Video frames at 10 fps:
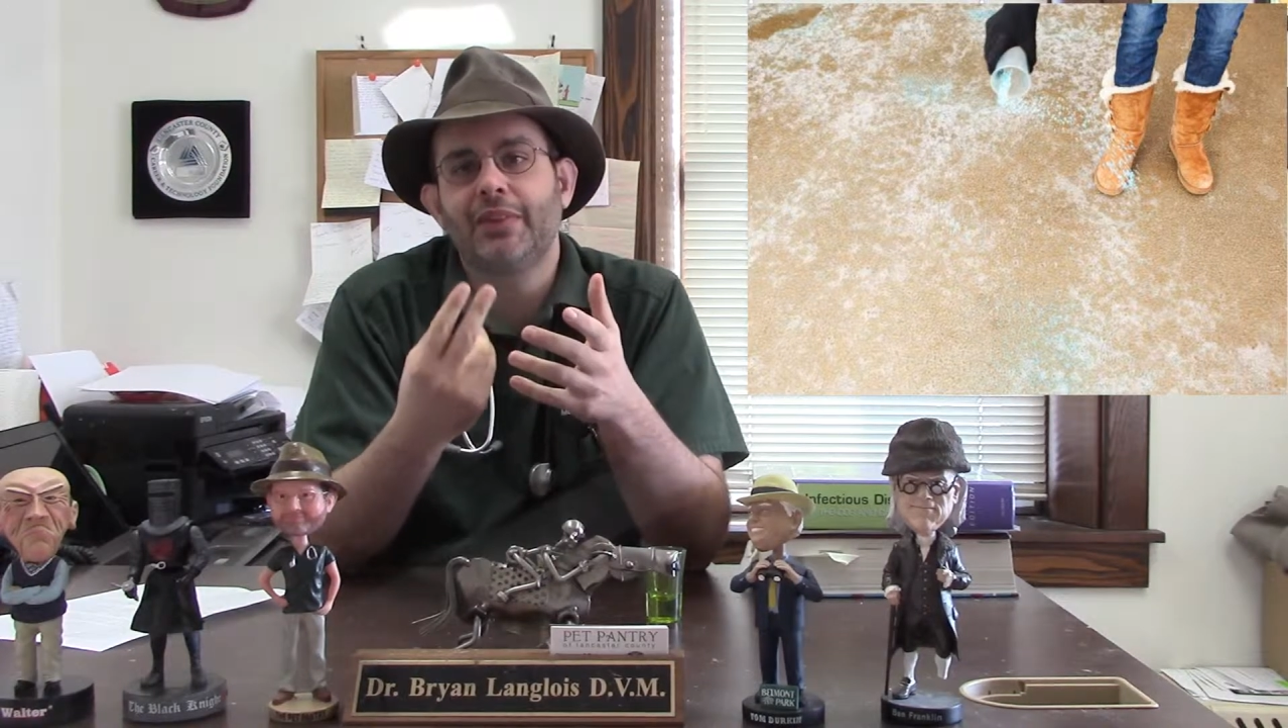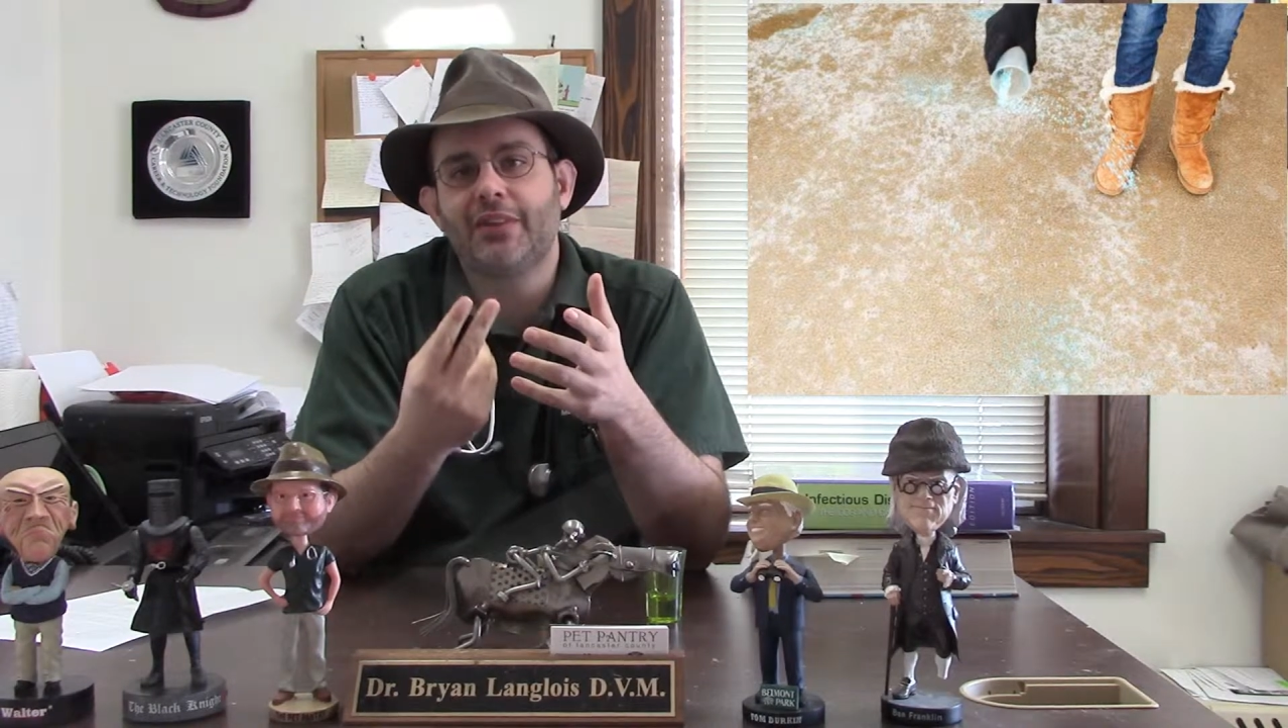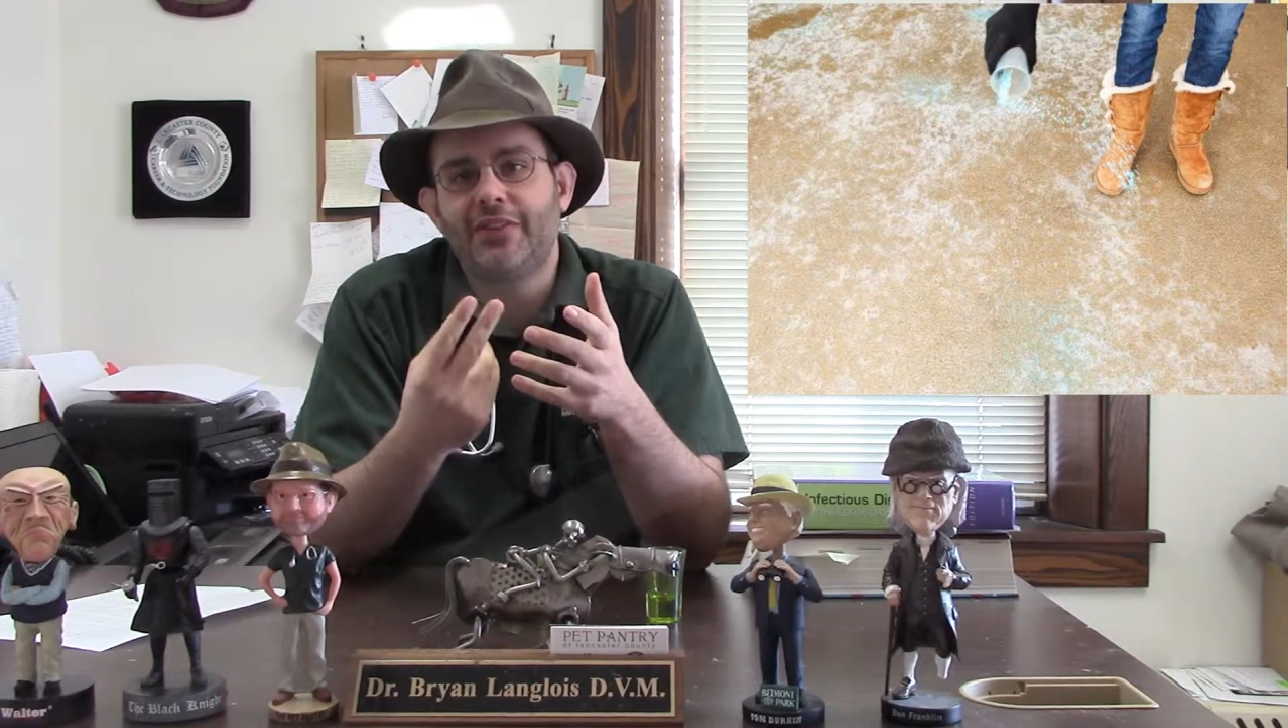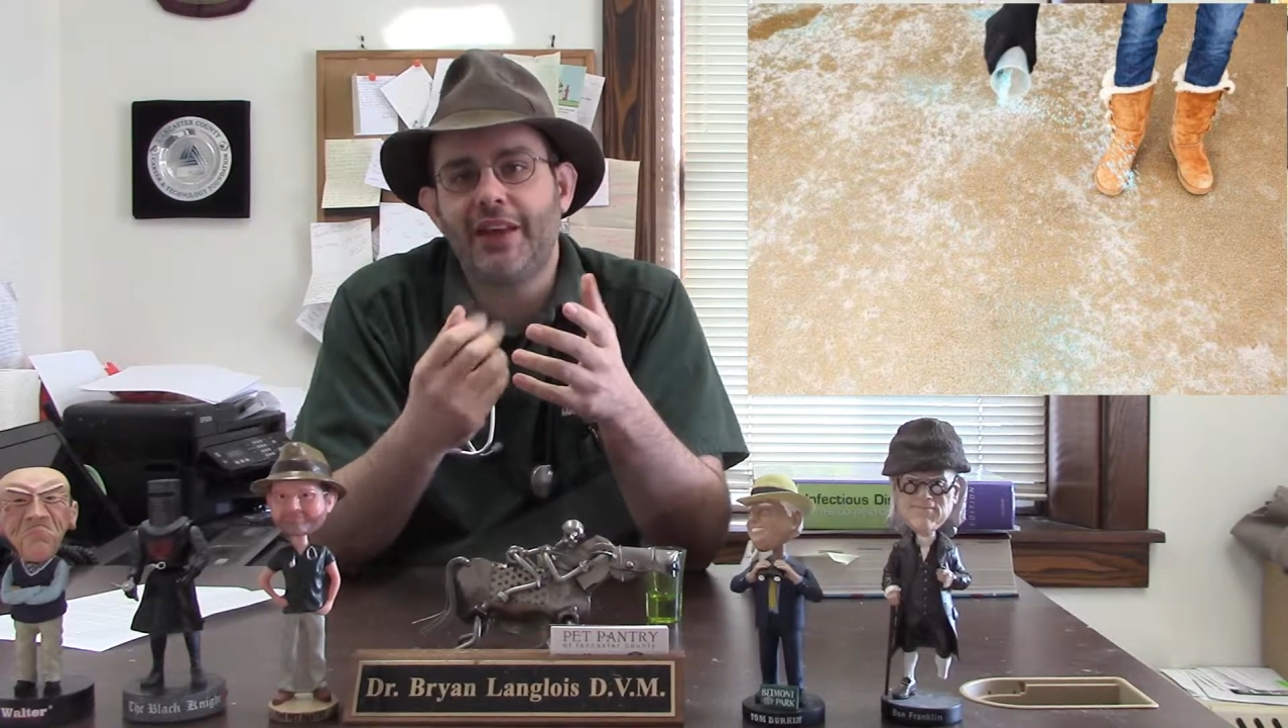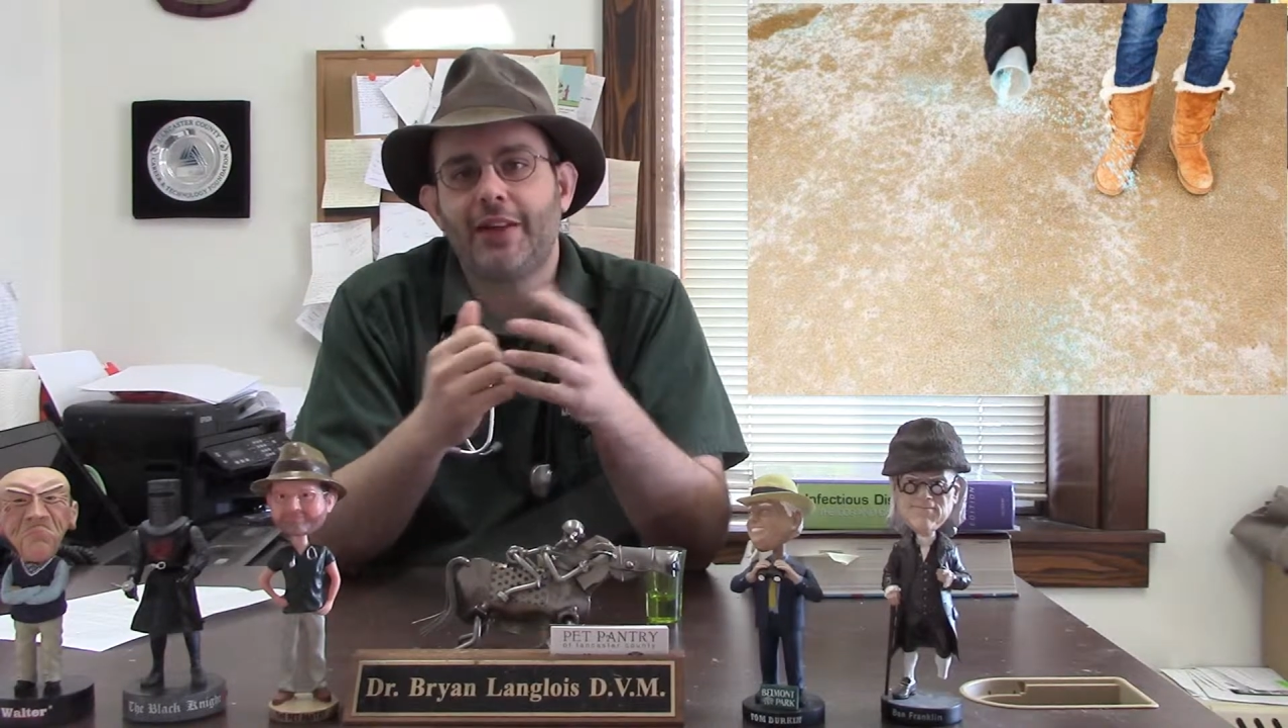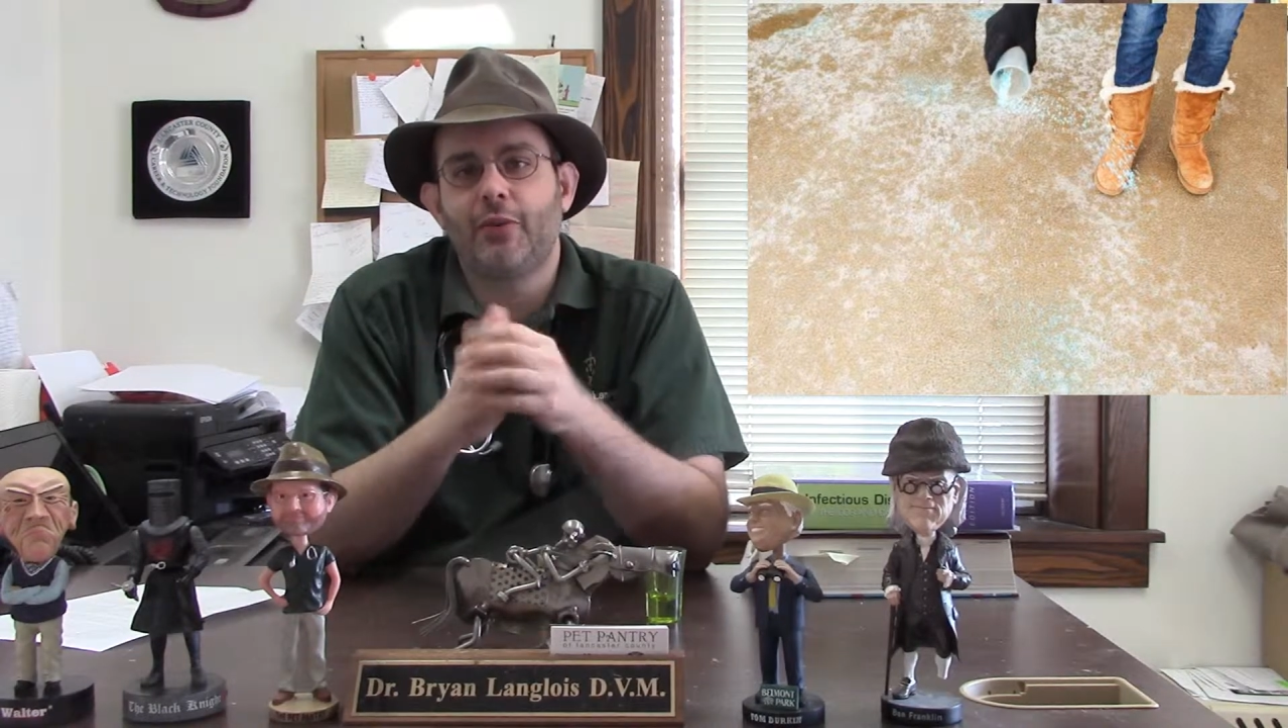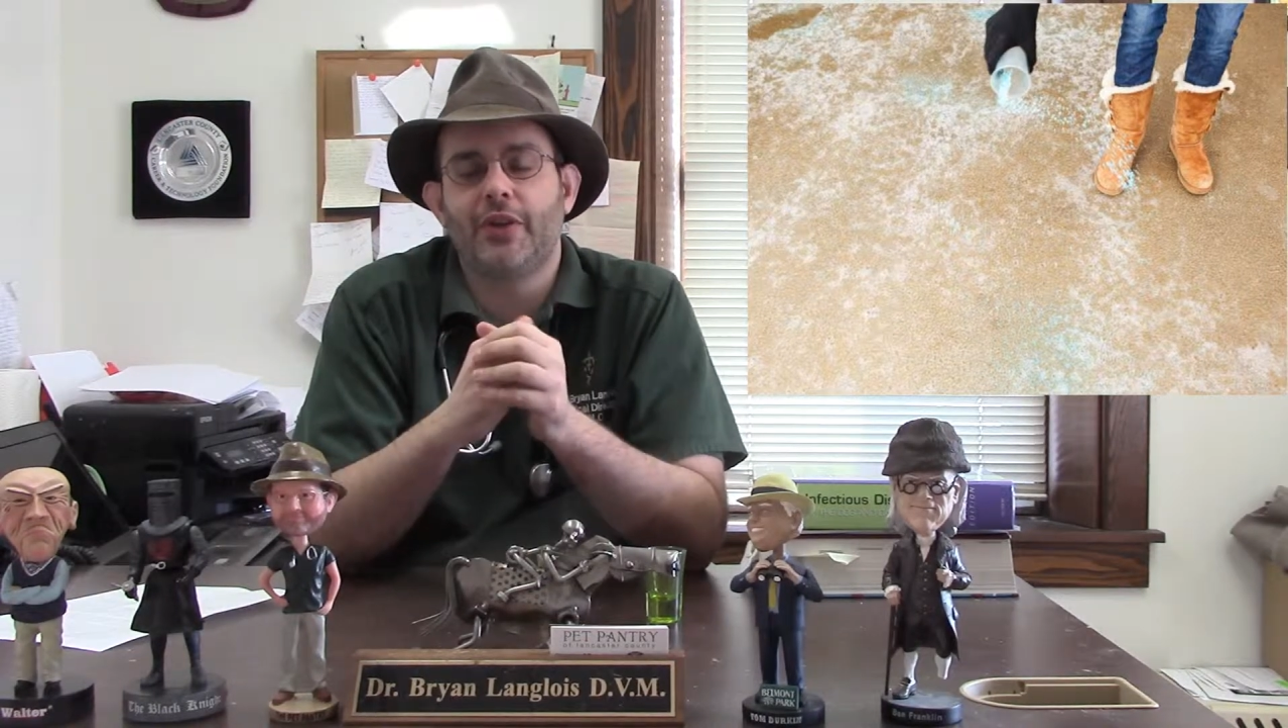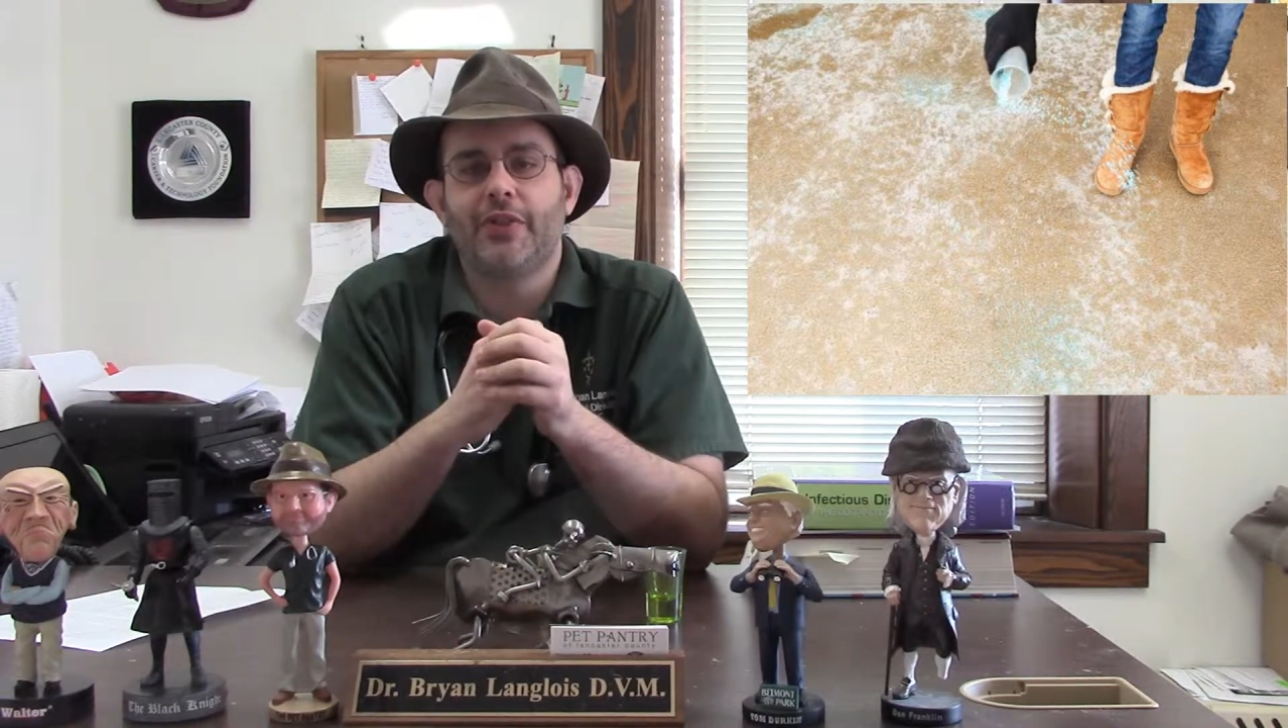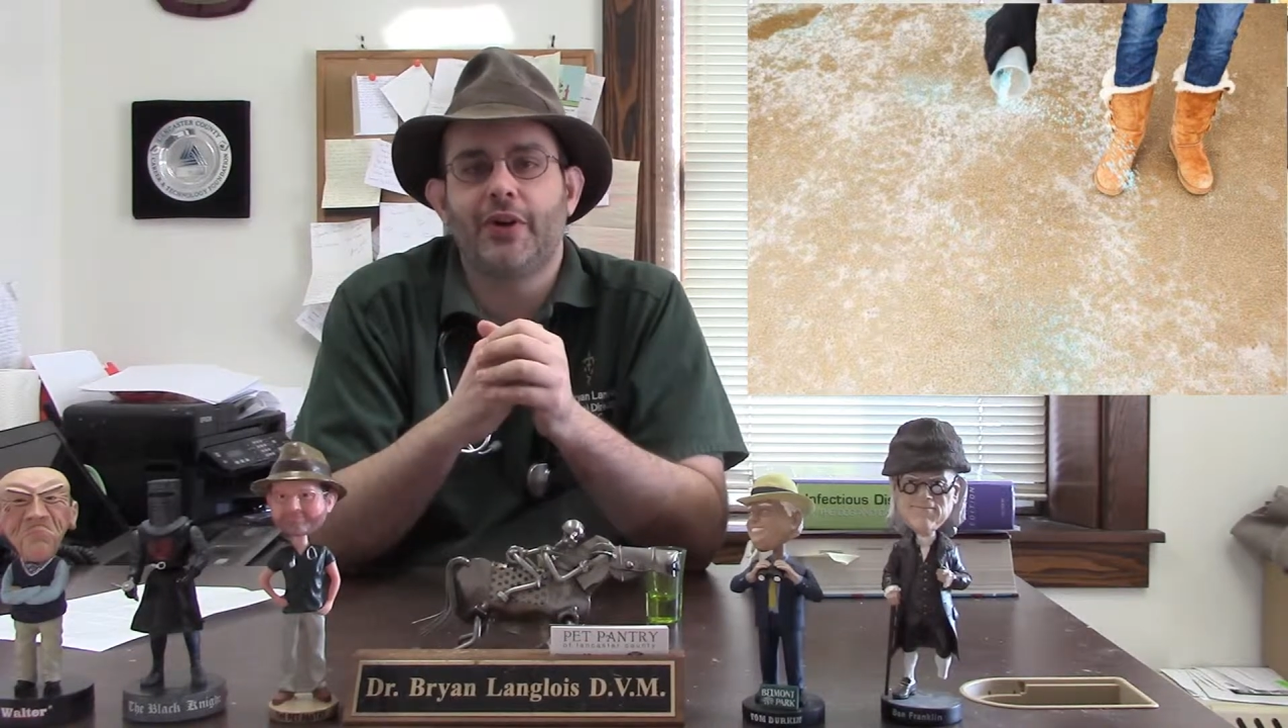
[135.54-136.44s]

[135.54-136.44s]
The second one,